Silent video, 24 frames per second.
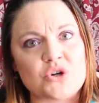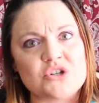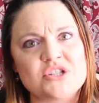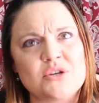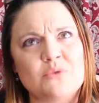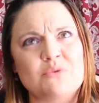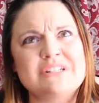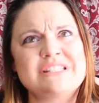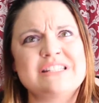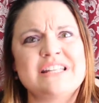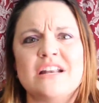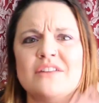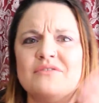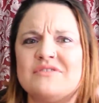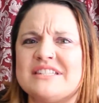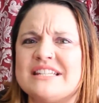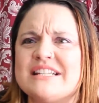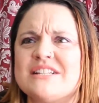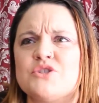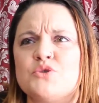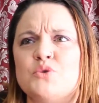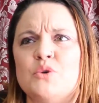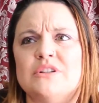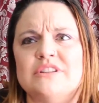So instead of
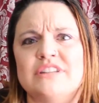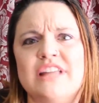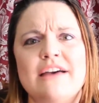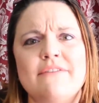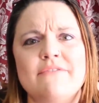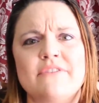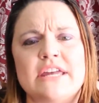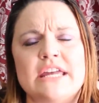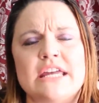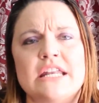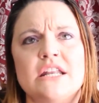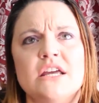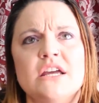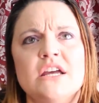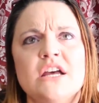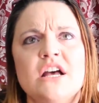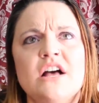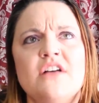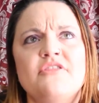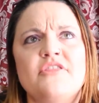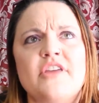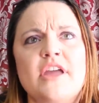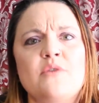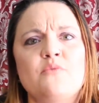6 to 11,
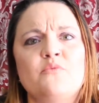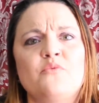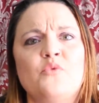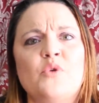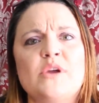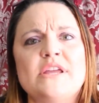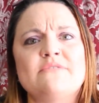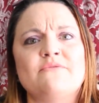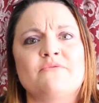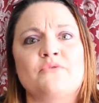they went